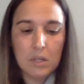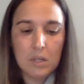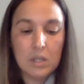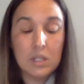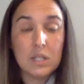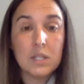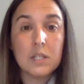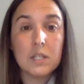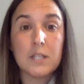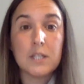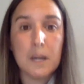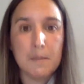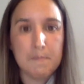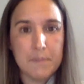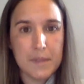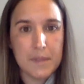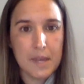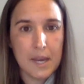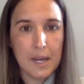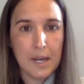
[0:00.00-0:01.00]

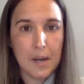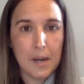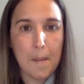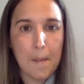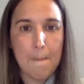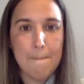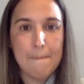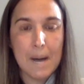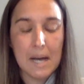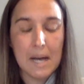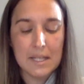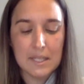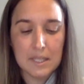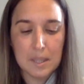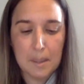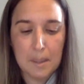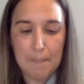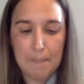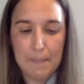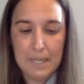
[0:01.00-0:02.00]
Something must
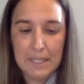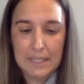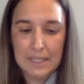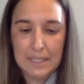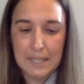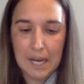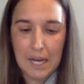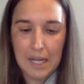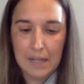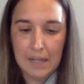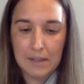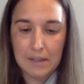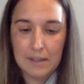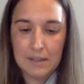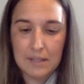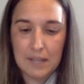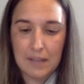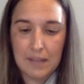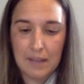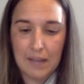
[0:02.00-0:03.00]
be done,
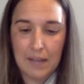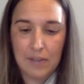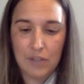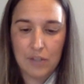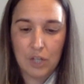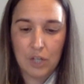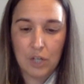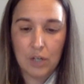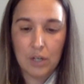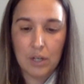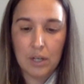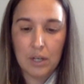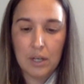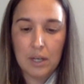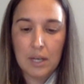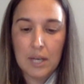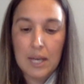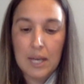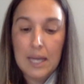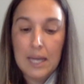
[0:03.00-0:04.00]
said Lester.
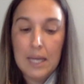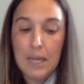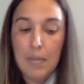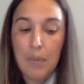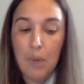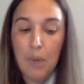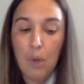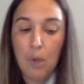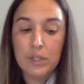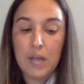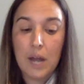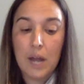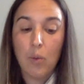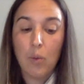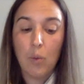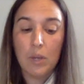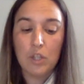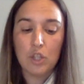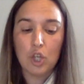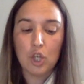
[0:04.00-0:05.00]
He pulled on a
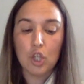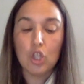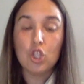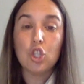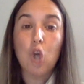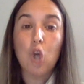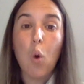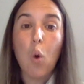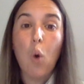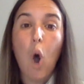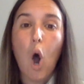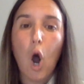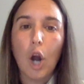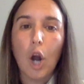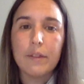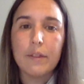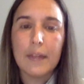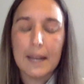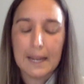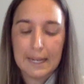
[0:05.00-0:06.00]
whisker so
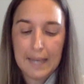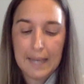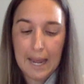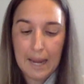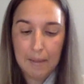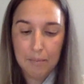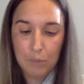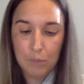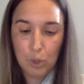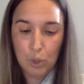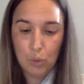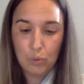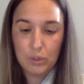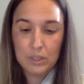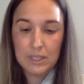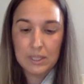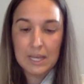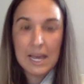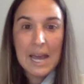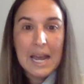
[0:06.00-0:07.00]
hard that it came
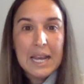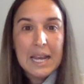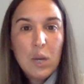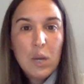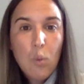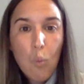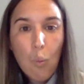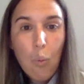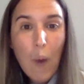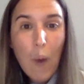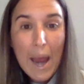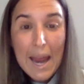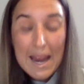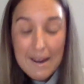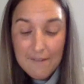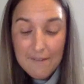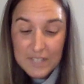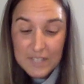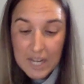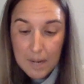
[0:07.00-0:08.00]
loose. He
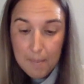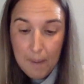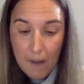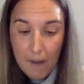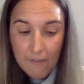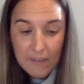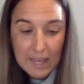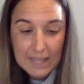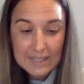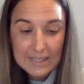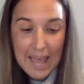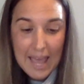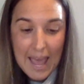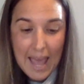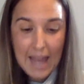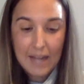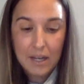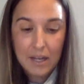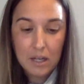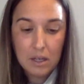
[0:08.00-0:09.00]
waved it above his
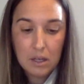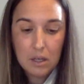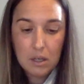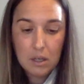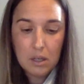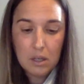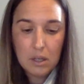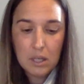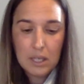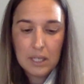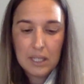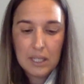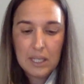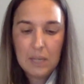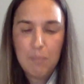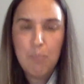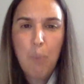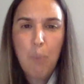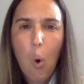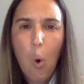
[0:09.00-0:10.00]
head.
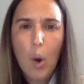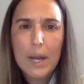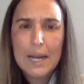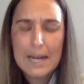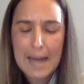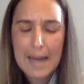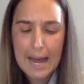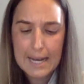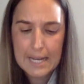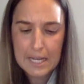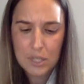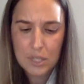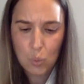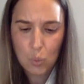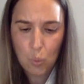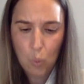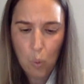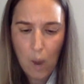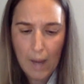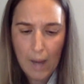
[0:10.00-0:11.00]
He pointed at his
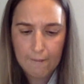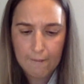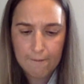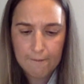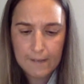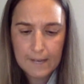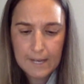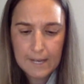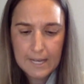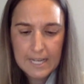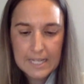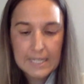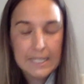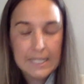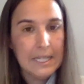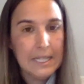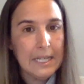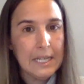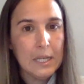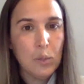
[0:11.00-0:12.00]
wife.
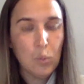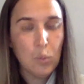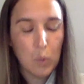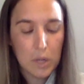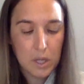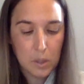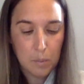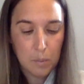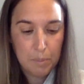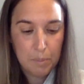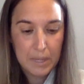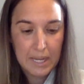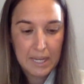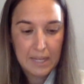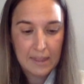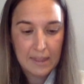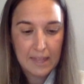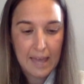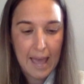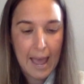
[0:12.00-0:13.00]
He will
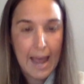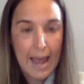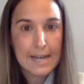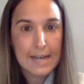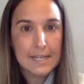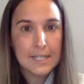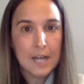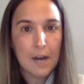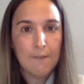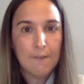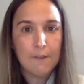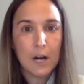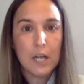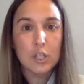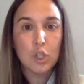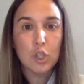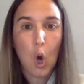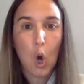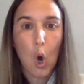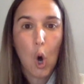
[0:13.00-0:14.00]
be the end of
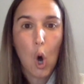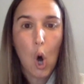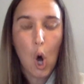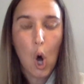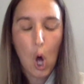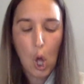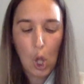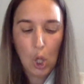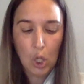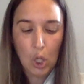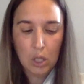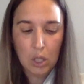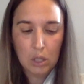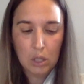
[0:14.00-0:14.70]
us all,